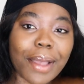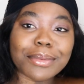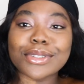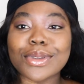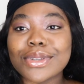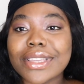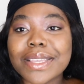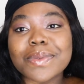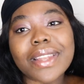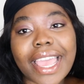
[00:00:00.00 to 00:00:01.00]
I'm sure you
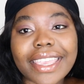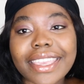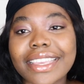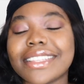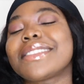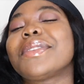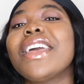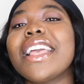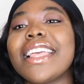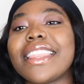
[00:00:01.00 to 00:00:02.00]
guys will like it. So
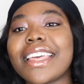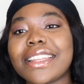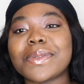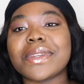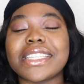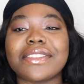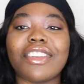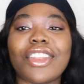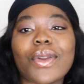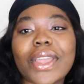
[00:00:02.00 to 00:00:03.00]
that is what this
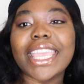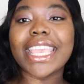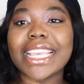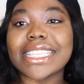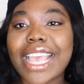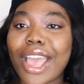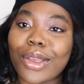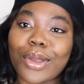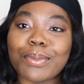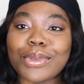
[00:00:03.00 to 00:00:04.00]
video is. I
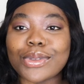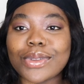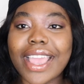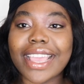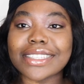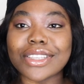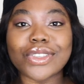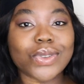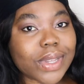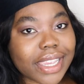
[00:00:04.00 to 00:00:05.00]
hope you guys
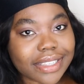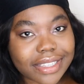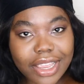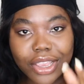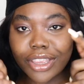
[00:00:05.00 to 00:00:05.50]
enjoy it.